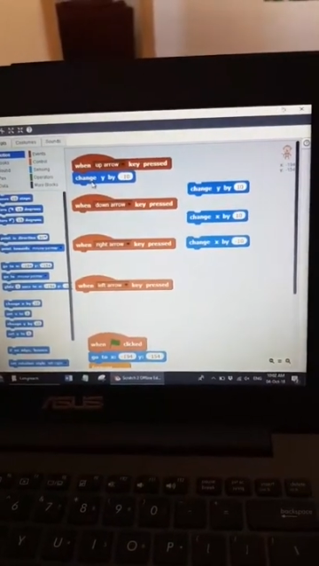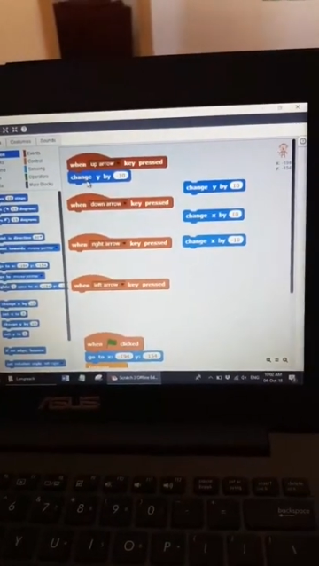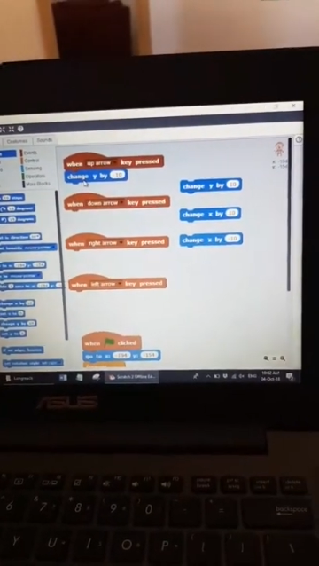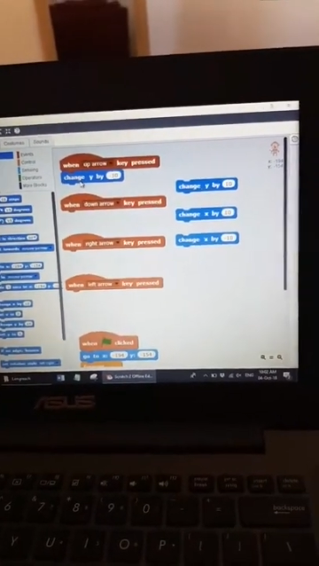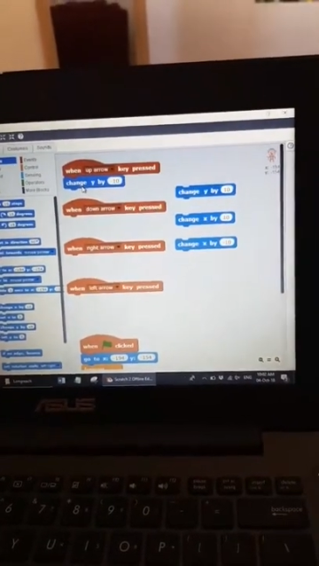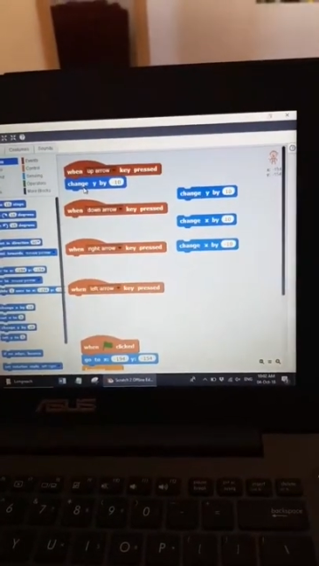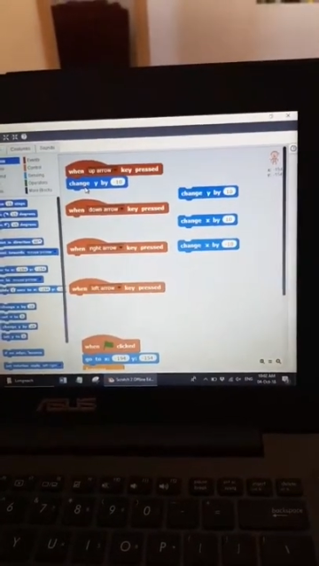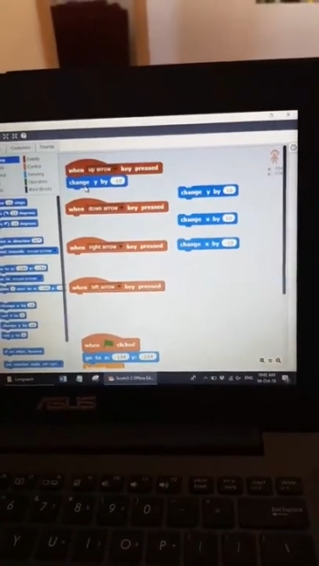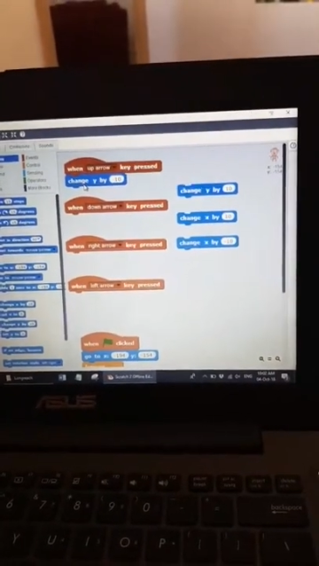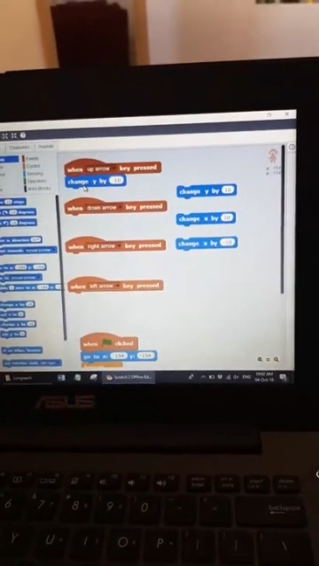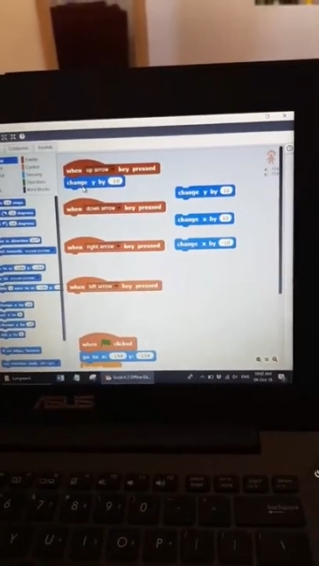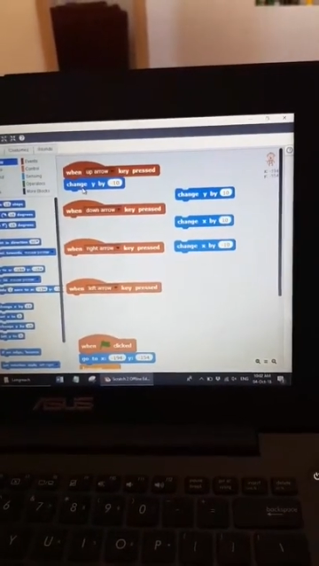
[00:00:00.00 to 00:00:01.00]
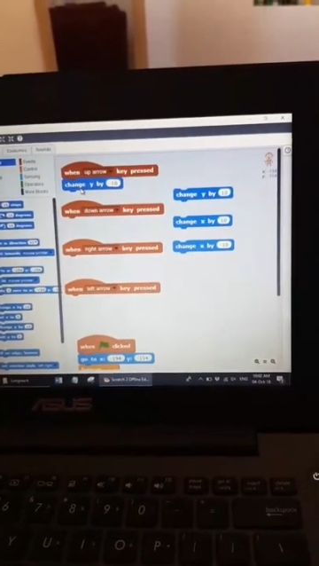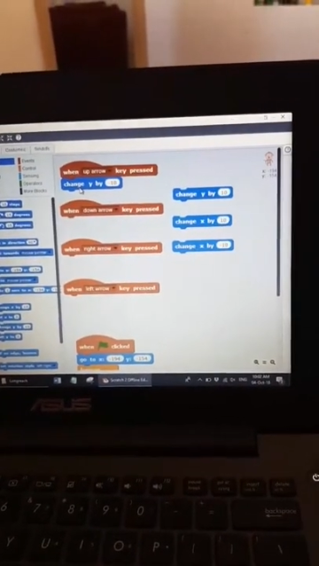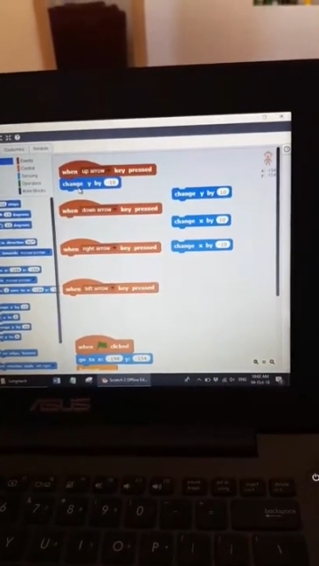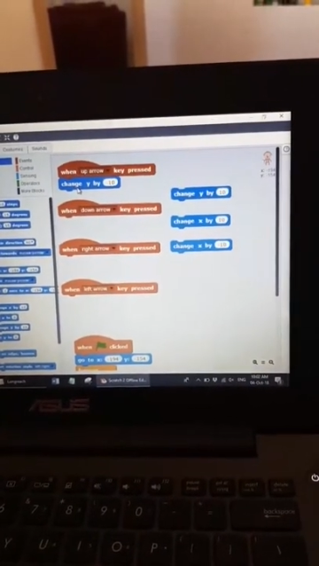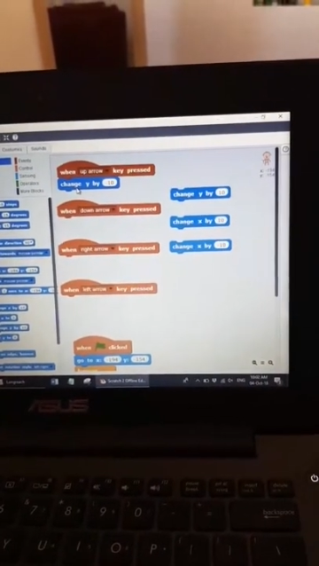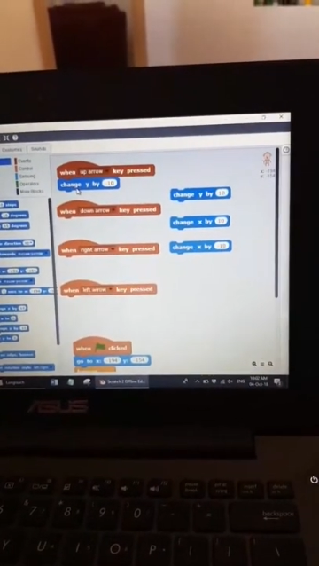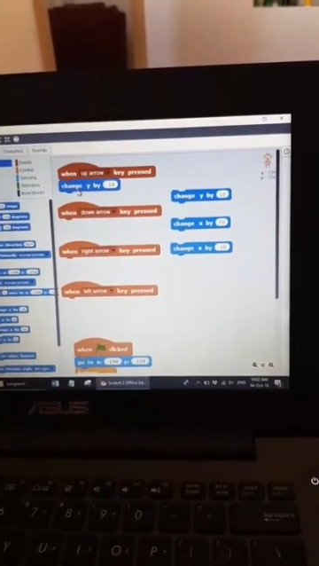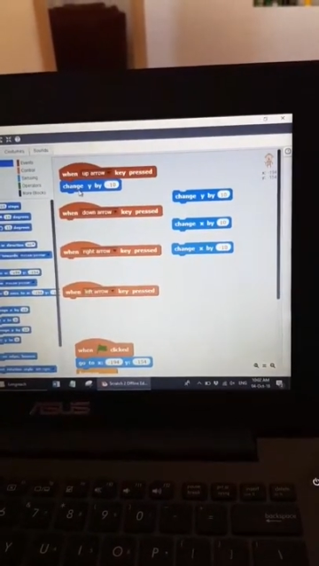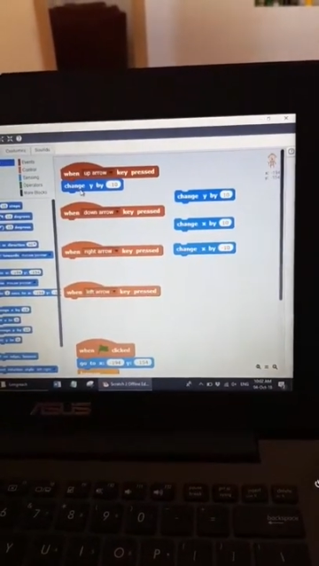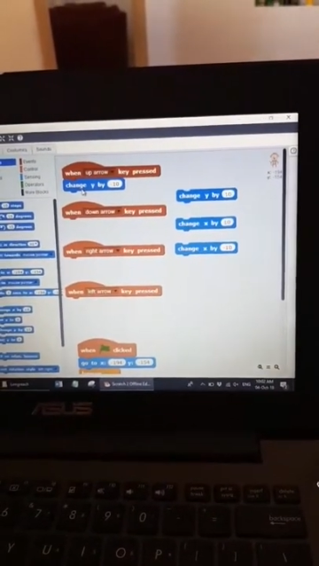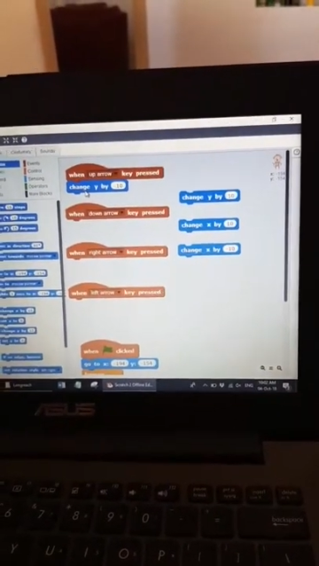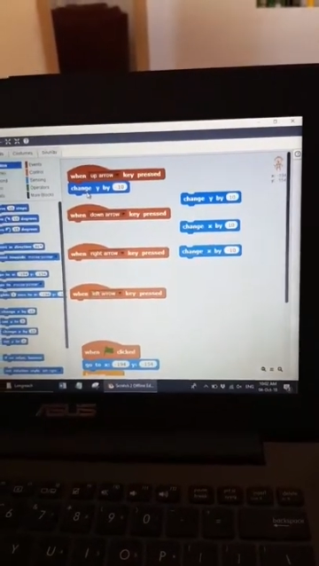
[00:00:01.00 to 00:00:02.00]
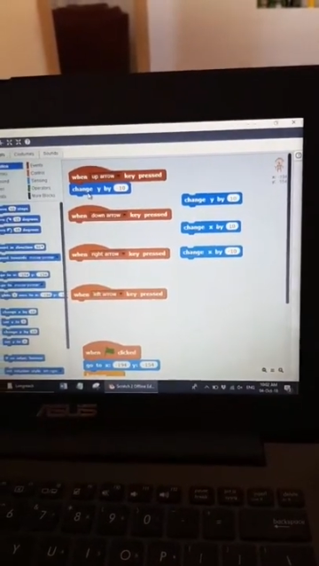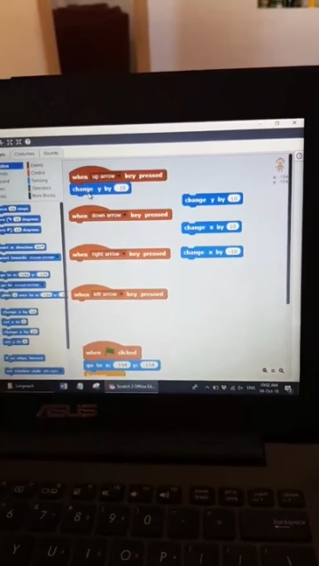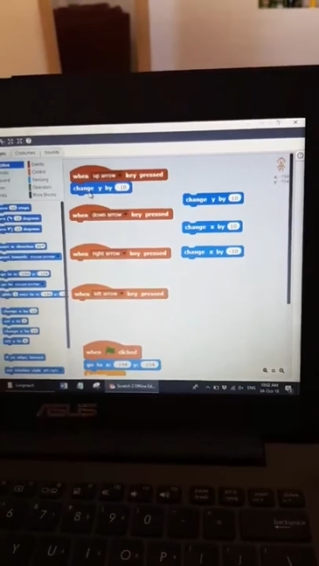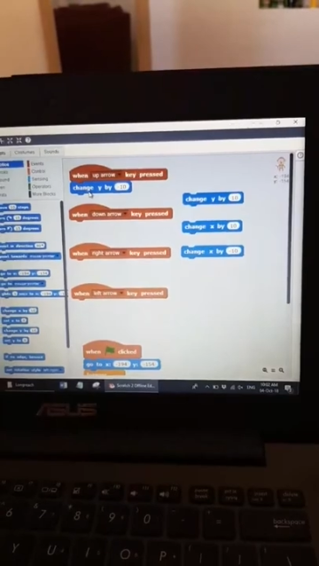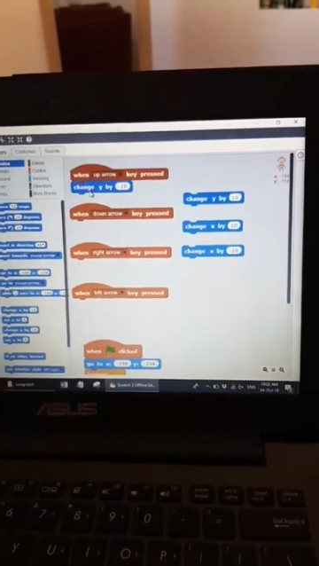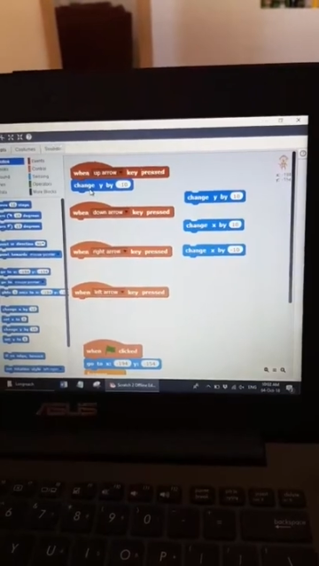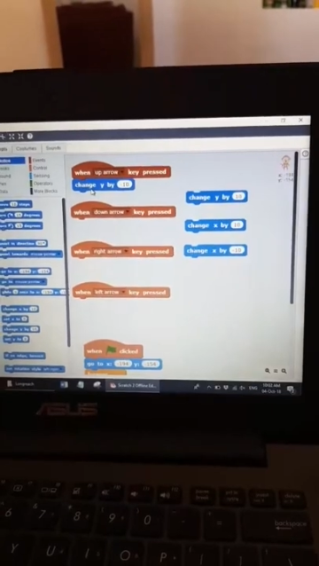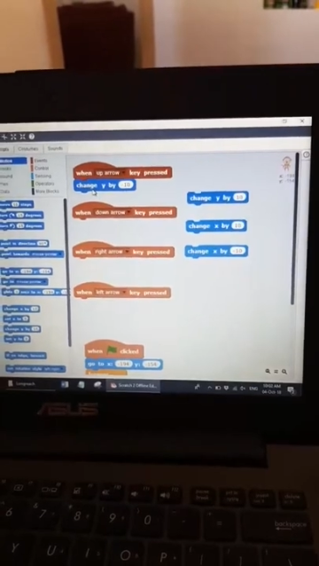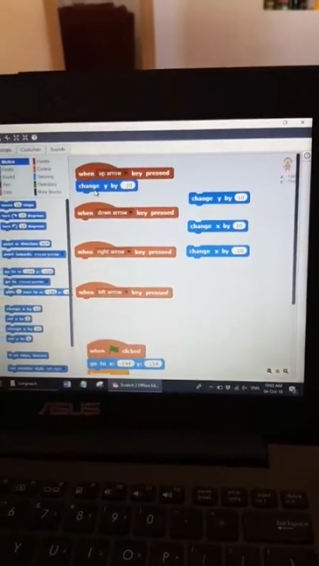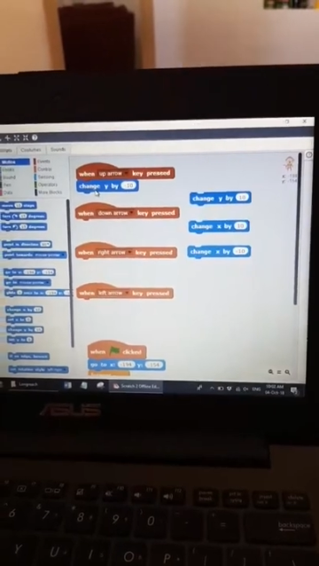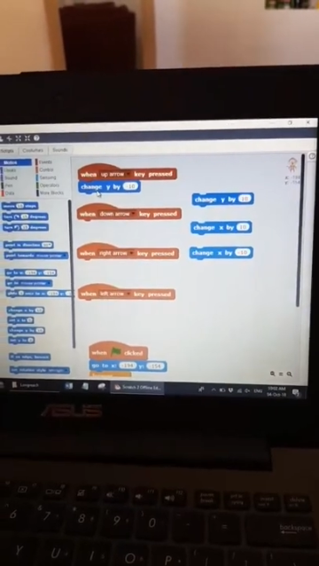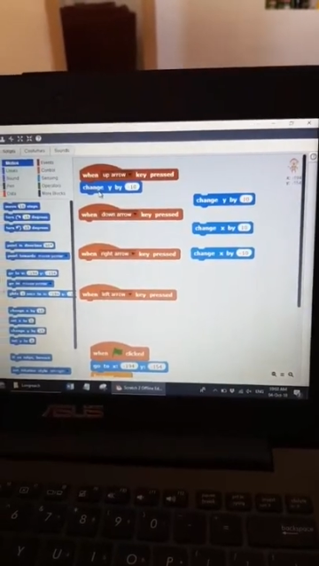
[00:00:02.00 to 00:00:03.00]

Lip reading: No face is visible, so there are no lips to read.